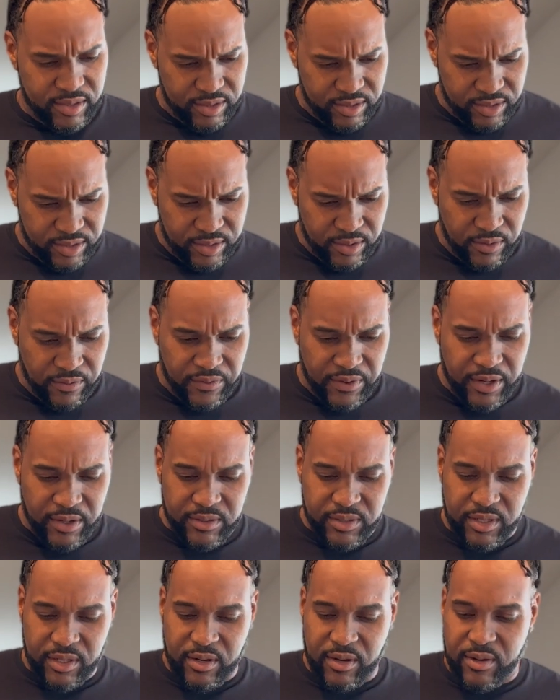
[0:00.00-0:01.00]
2
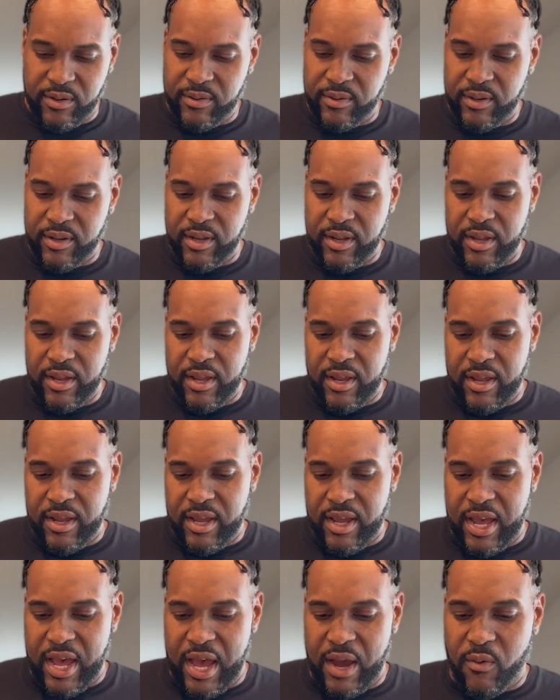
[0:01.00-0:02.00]
videos ago,
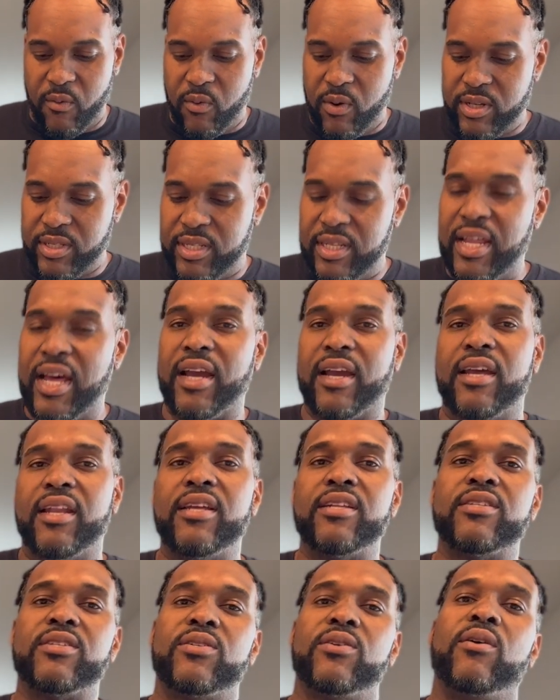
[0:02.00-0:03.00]
I was not gonna
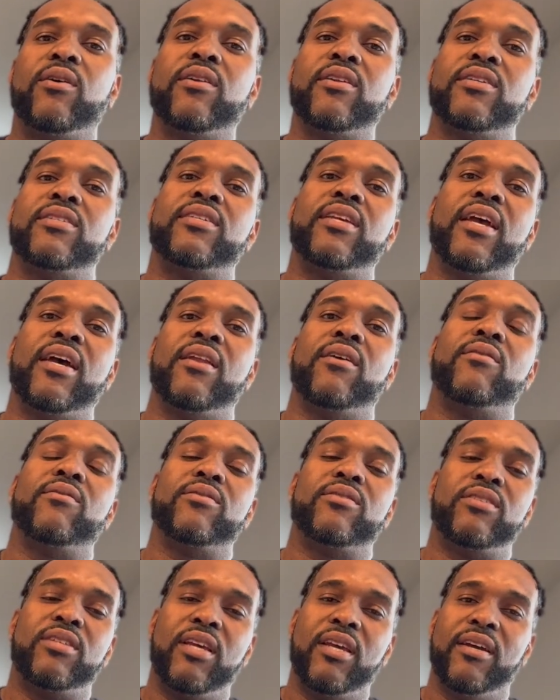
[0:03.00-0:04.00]
install this yet
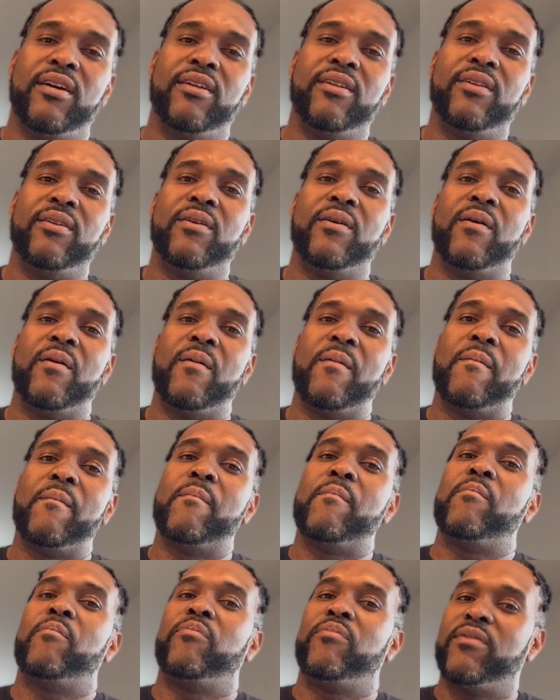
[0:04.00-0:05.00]
until
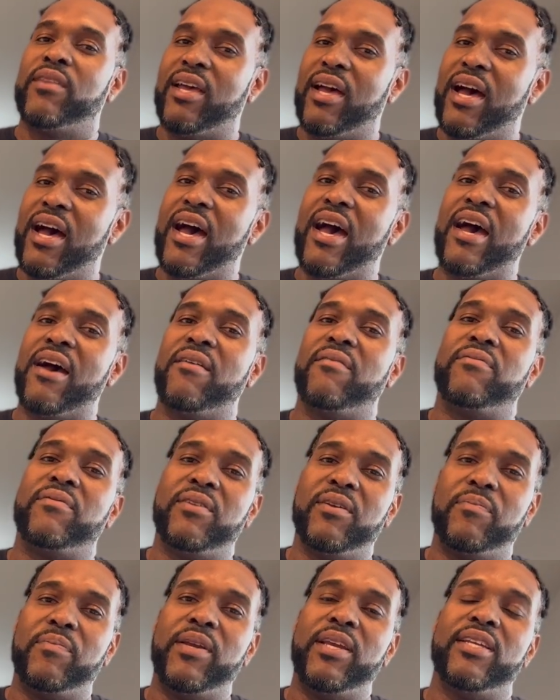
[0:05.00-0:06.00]
I have
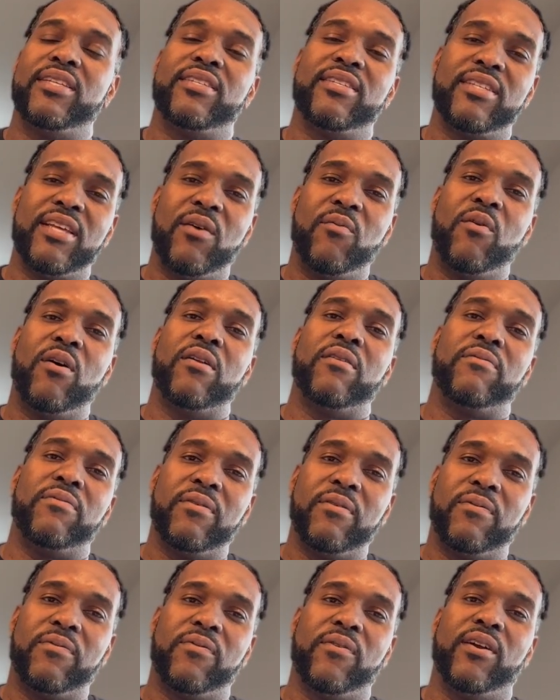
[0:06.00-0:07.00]
the pieces I want for
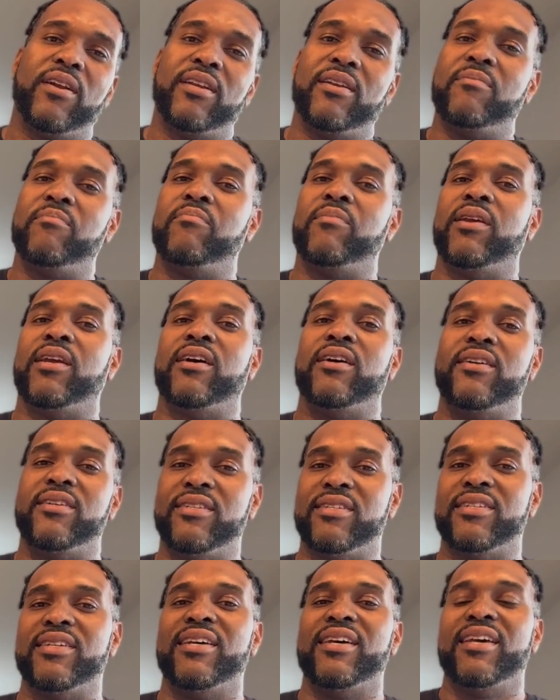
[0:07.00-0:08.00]
the front,
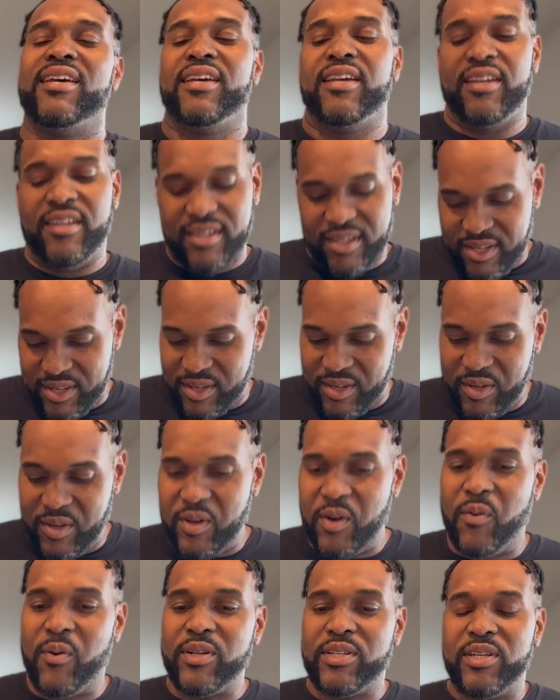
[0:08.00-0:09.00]
because you
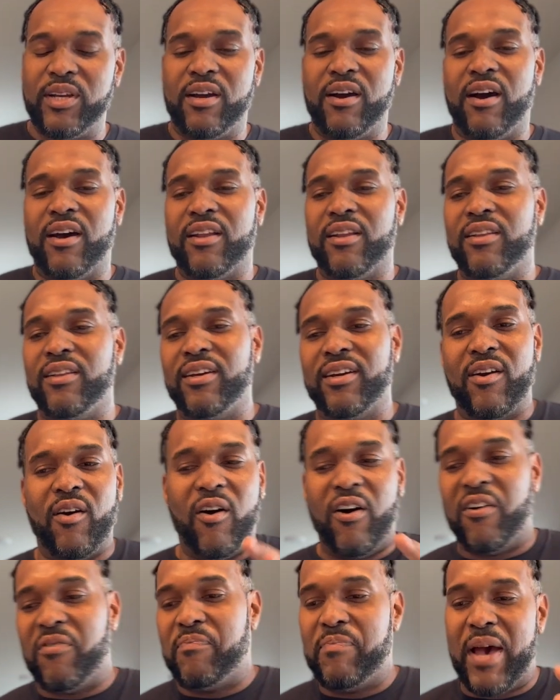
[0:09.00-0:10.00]
don't want your car to look
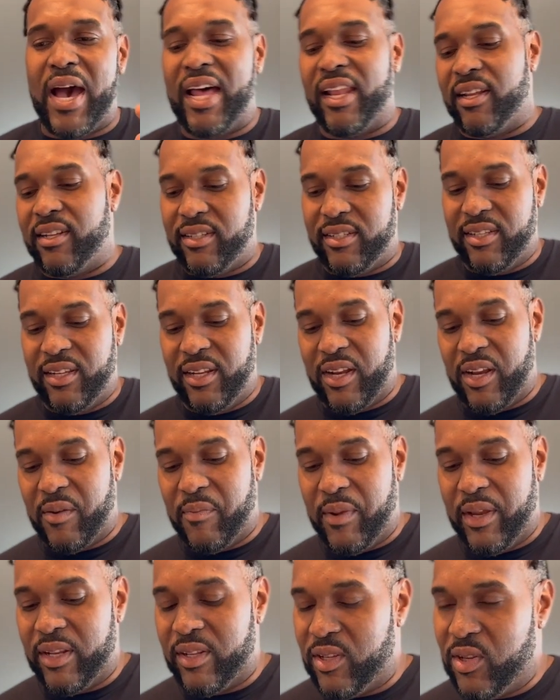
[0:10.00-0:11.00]
off balance. You know what I
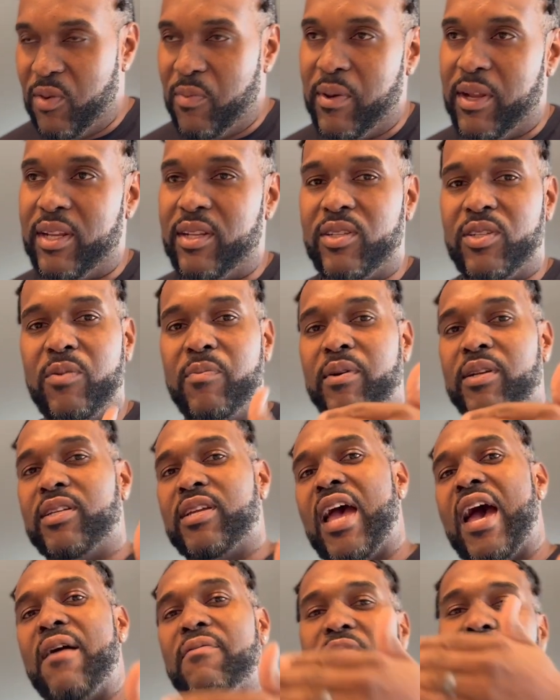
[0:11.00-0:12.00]
mean? Too much
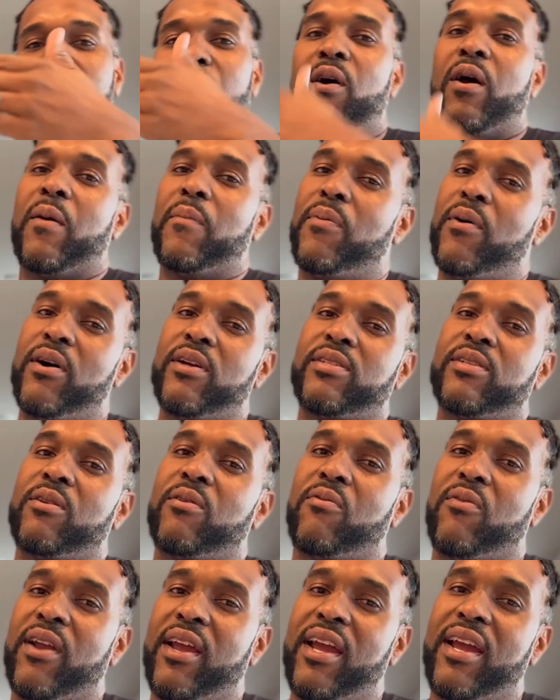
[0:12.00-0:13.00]
aftermarket parts on the
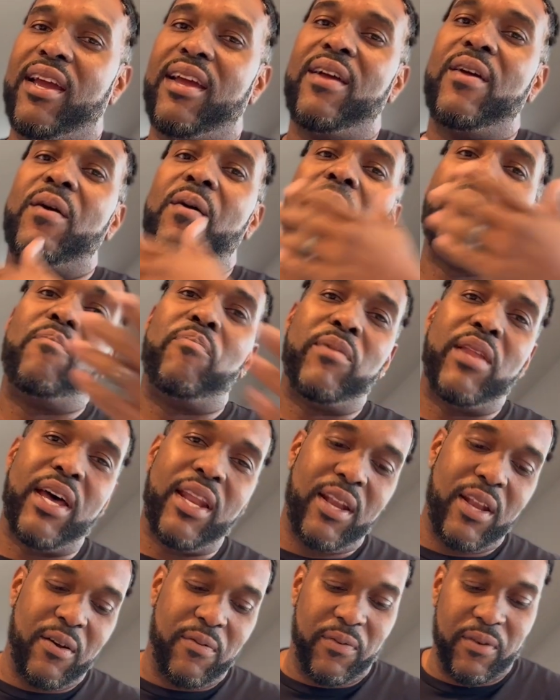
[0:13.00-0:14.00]
rear, not
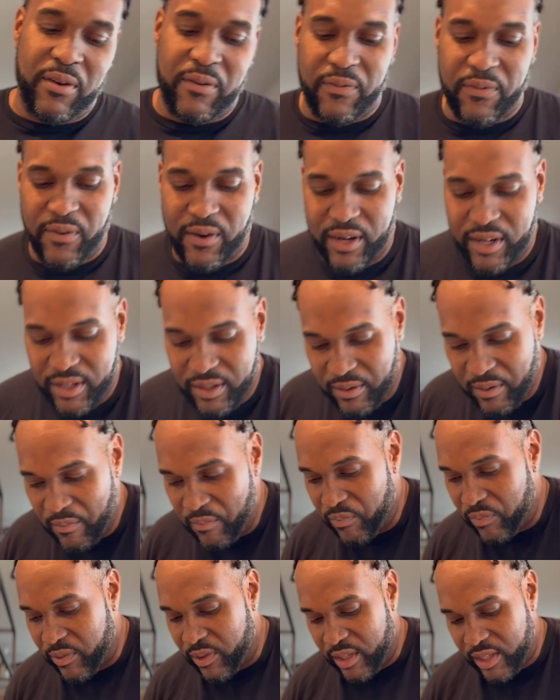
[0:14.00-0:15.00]
enough on the front.
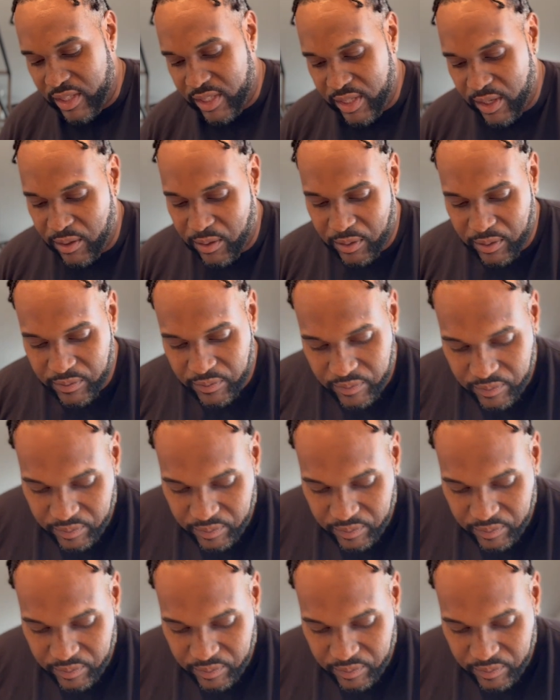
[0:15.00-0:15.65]
So